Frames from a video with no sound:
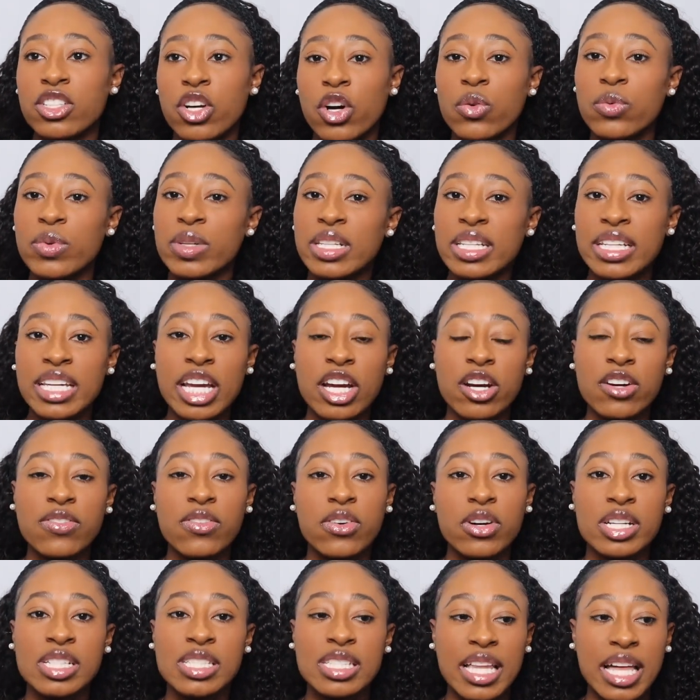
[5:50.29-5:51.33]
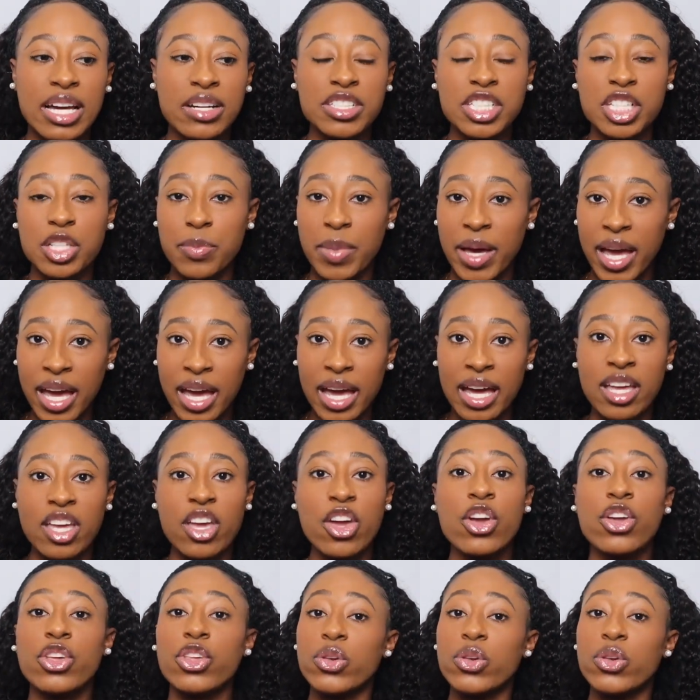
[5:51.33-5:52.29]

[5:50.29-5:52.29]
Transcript: don't really care for a slouchy bag,